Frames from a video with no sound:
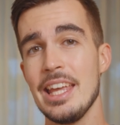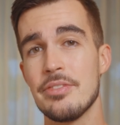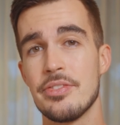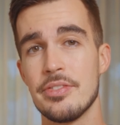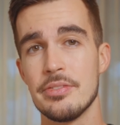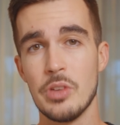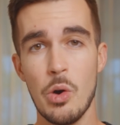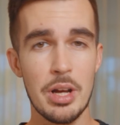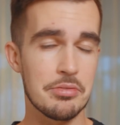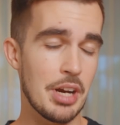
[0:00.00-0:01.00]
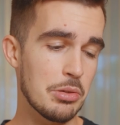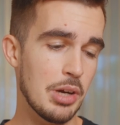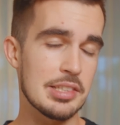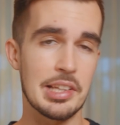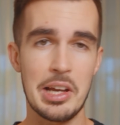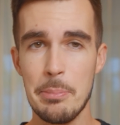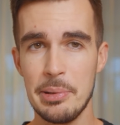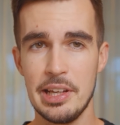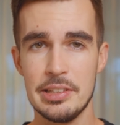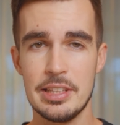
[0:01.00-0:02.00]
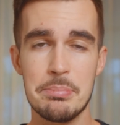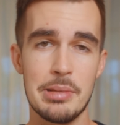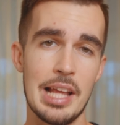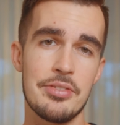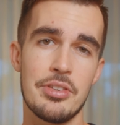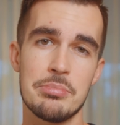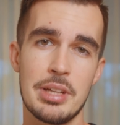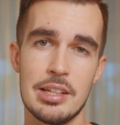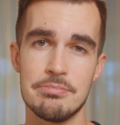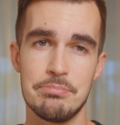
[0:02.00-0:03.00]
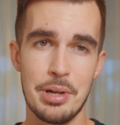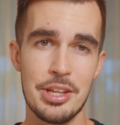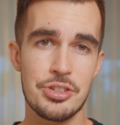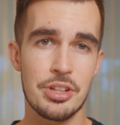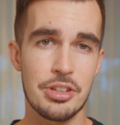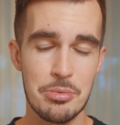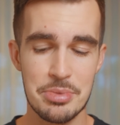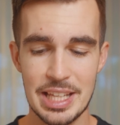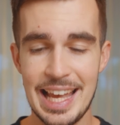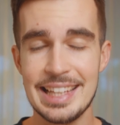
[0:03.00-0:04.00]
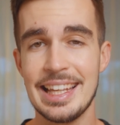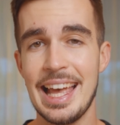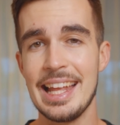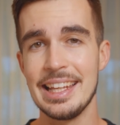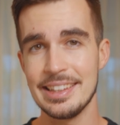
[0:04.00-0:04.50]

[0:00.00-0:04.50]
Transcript: If no one regulates the company, the platform can breach the terms at any